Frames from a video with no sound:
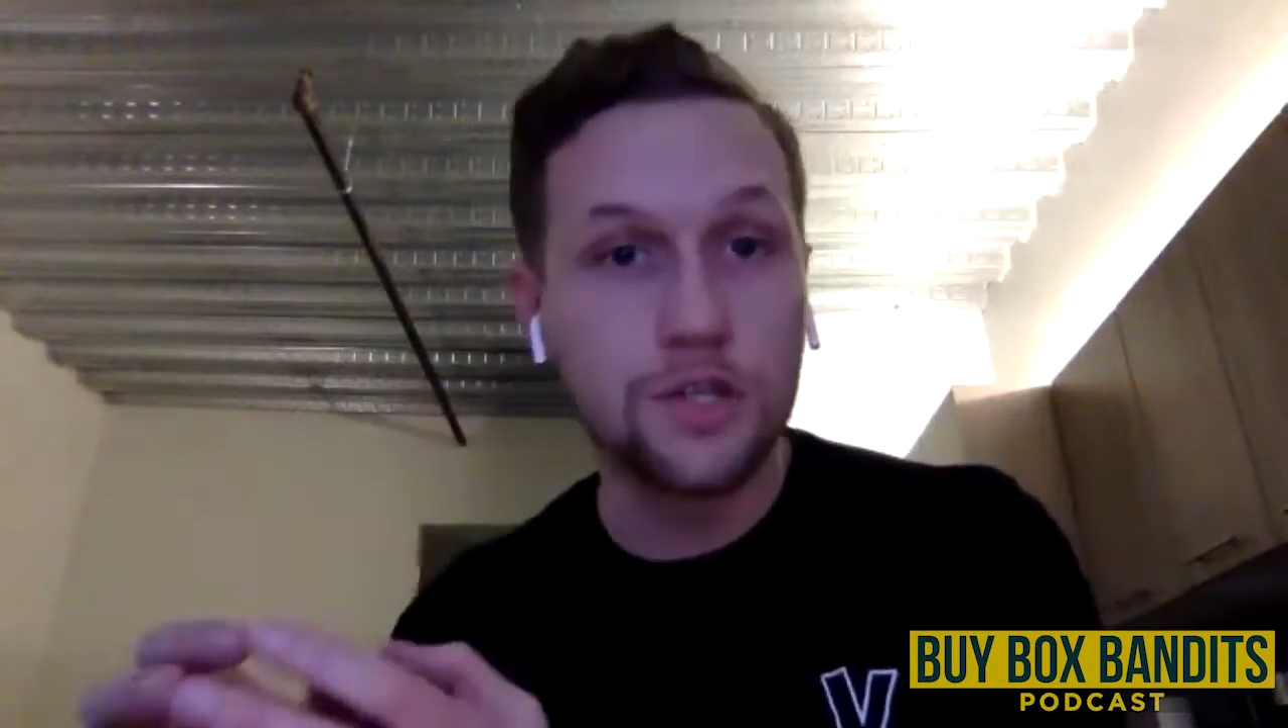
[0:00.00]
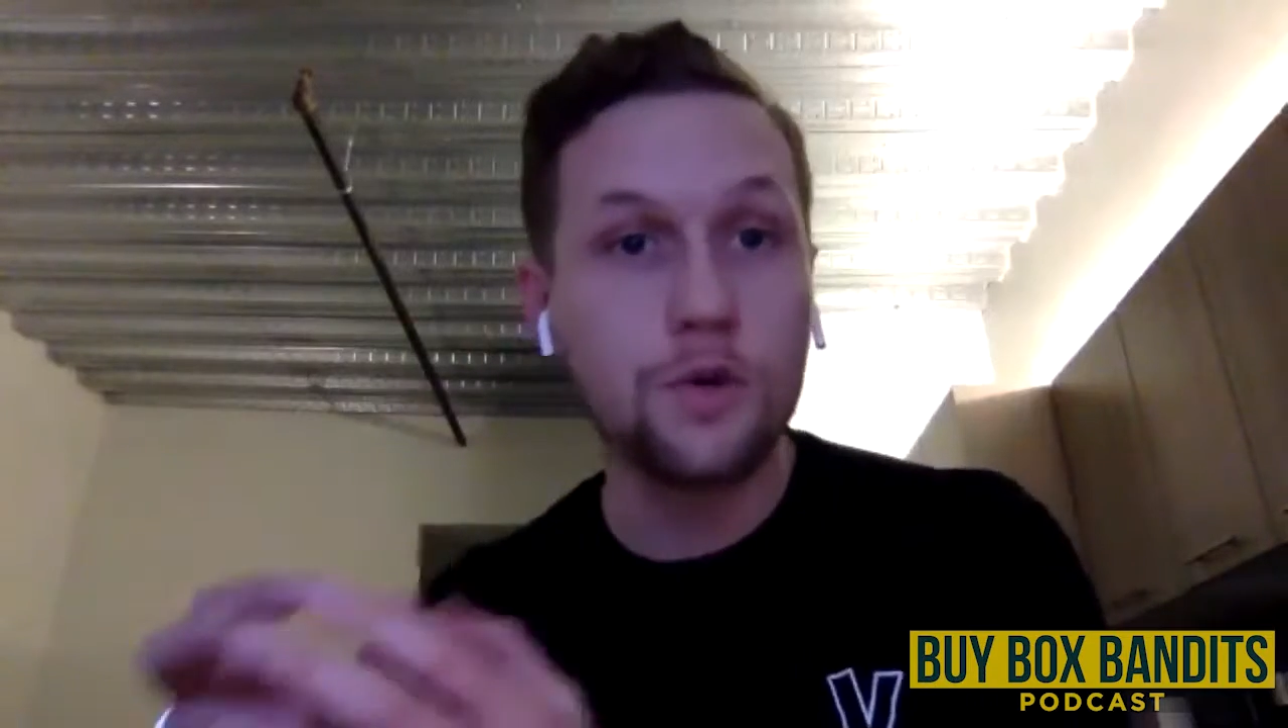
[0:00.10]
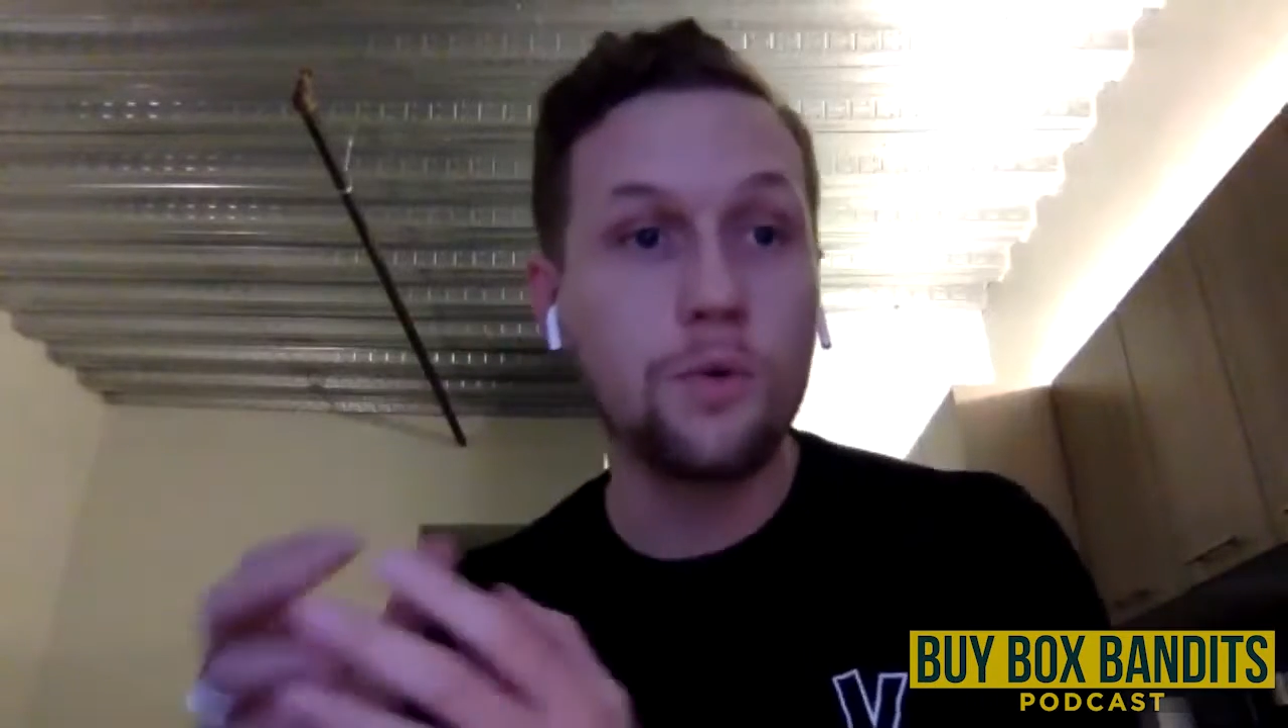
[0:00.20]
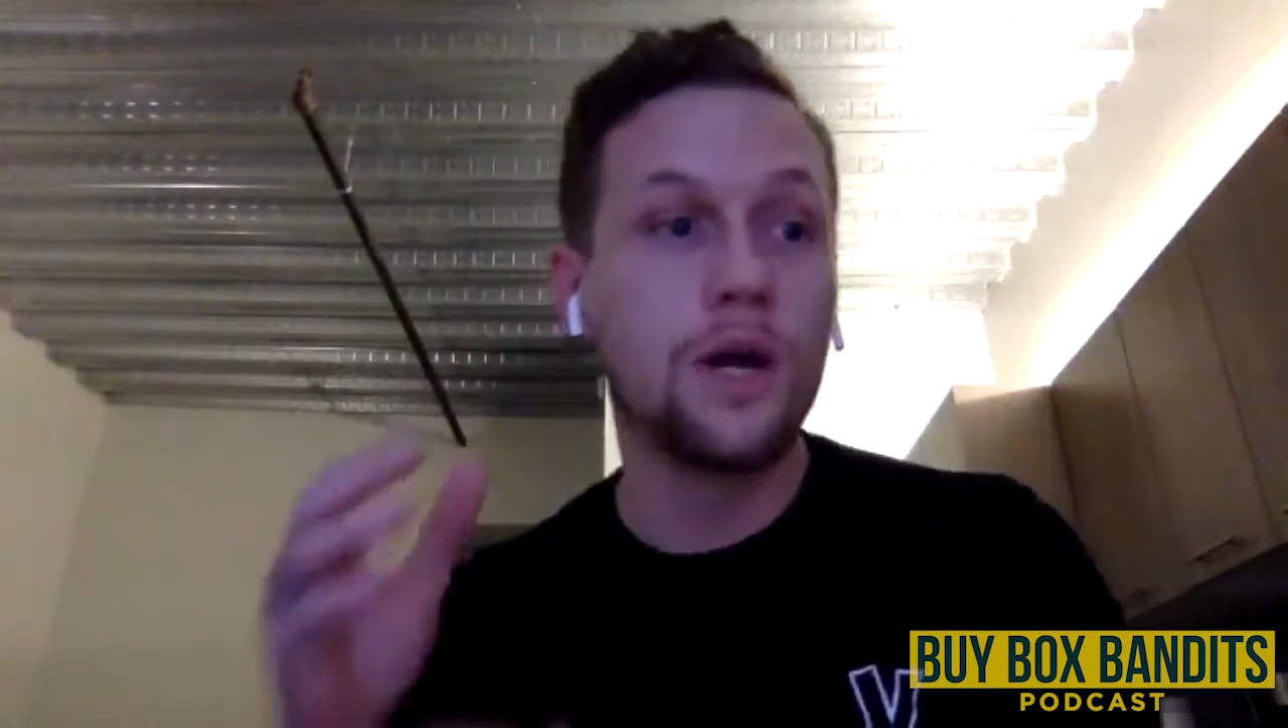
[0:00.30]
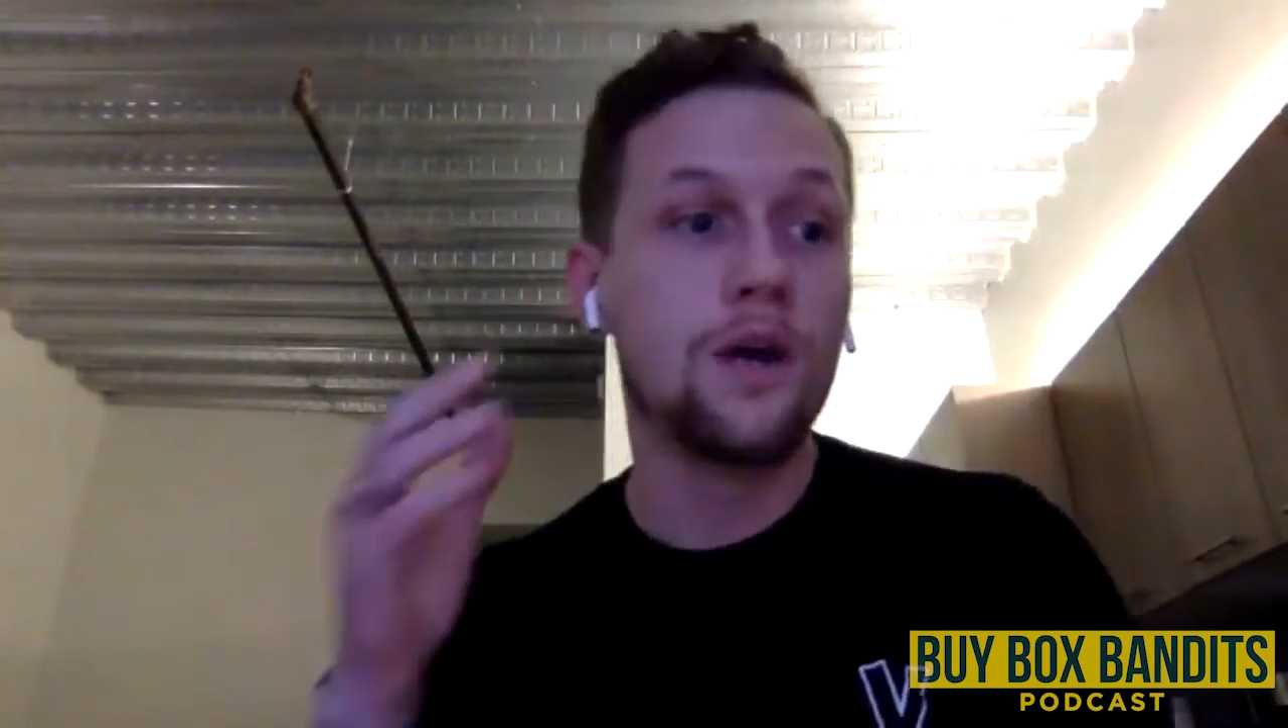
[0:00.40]

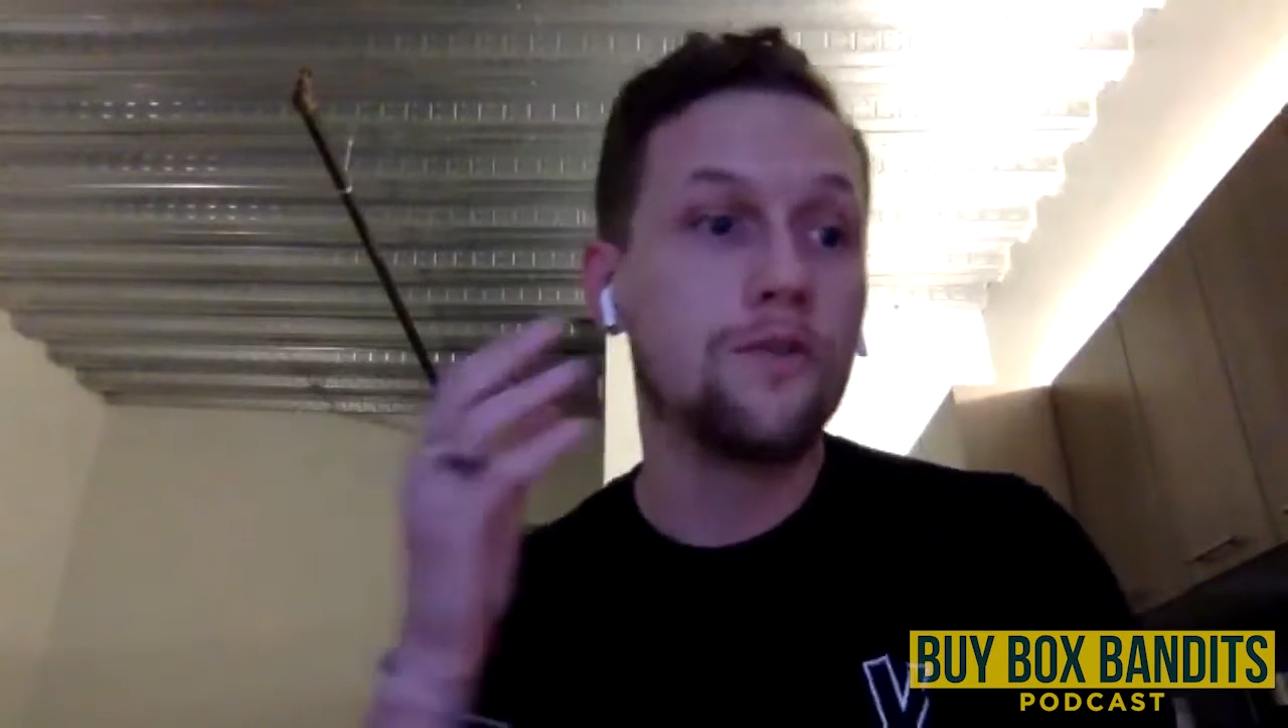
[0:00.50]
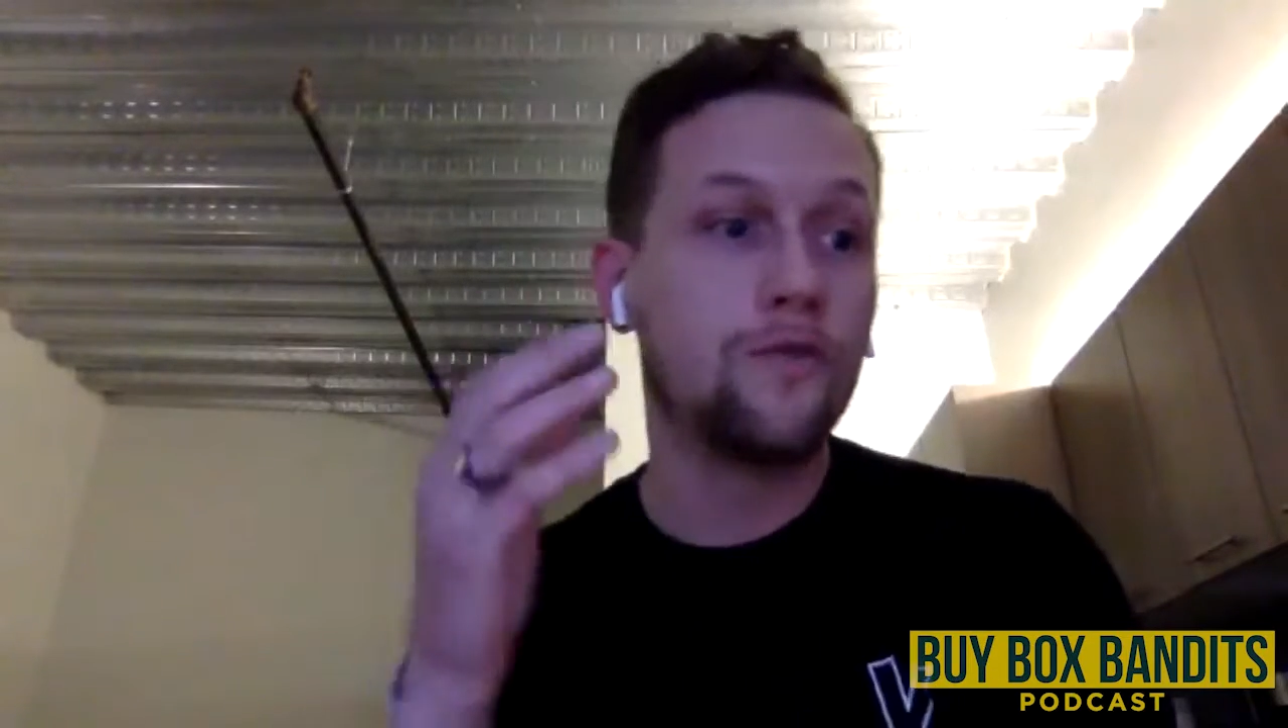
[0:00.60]
to